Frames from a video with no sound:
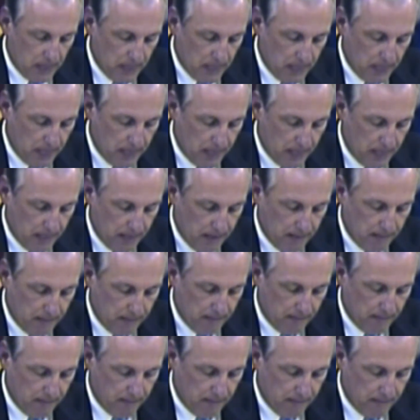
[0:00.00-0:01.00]
So moved.
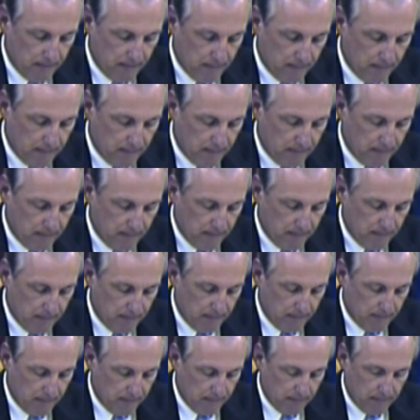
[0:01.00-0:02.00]

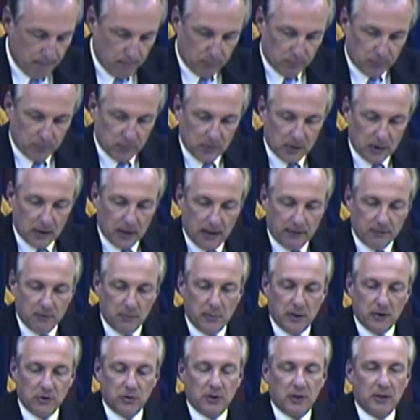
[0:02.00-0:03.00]
Second. Have a
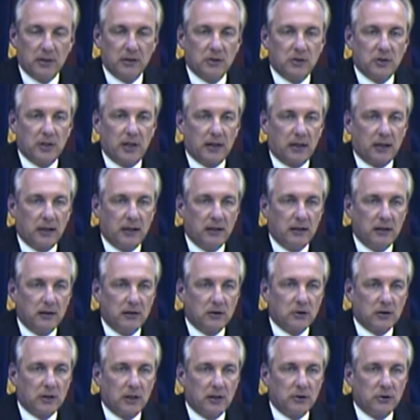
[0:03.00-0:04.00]
motion and a second. Any
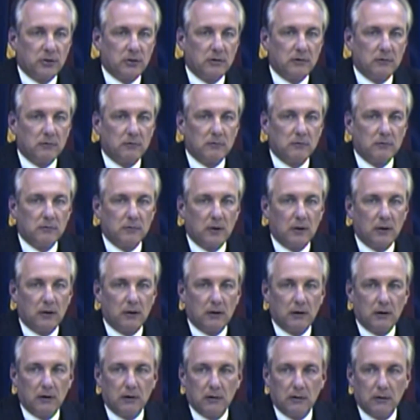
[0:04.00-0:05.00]
discussion?
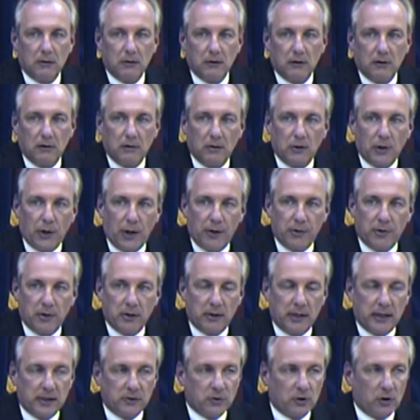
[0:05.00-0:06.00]
Hearing
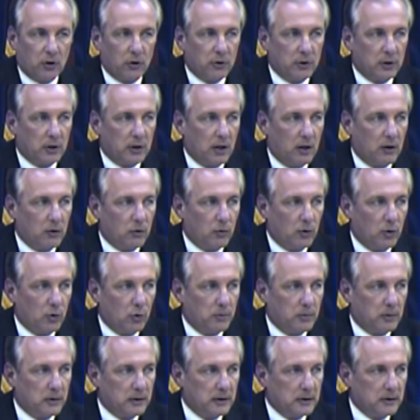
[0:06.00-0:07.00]
none, ask the clerk to call the
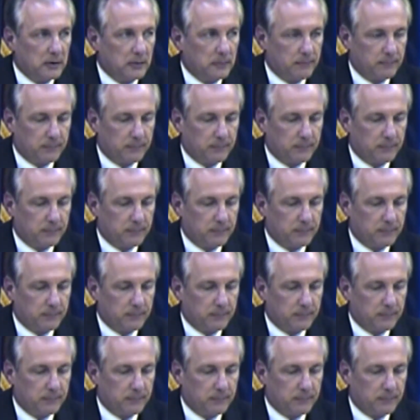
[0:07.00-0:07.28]
roll, please.